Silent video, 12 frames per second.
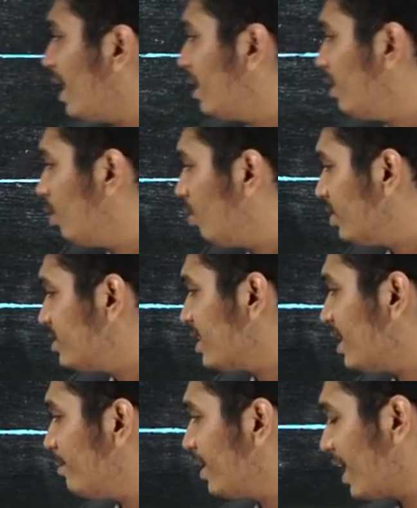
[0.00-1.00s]
an
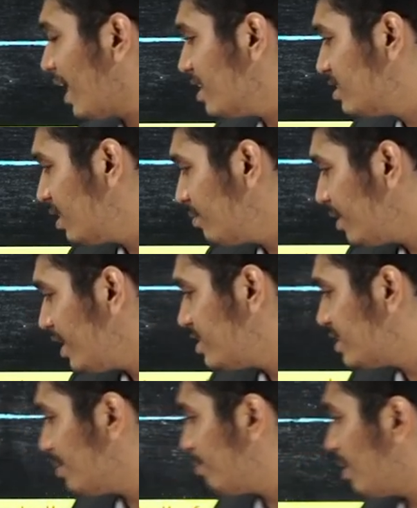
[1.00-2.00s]
oversight mechanism. It
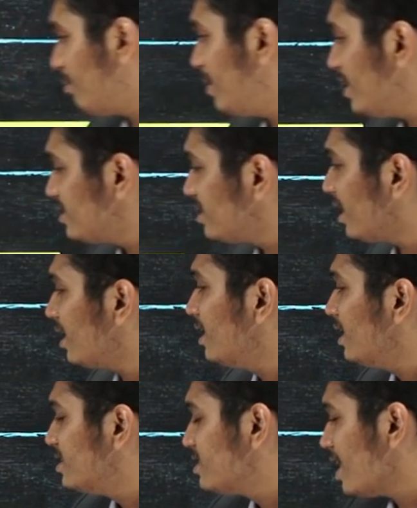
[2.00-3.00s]
shall publish the
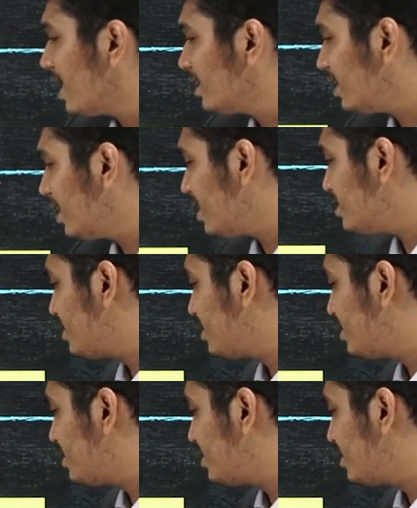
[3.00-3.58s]
charter and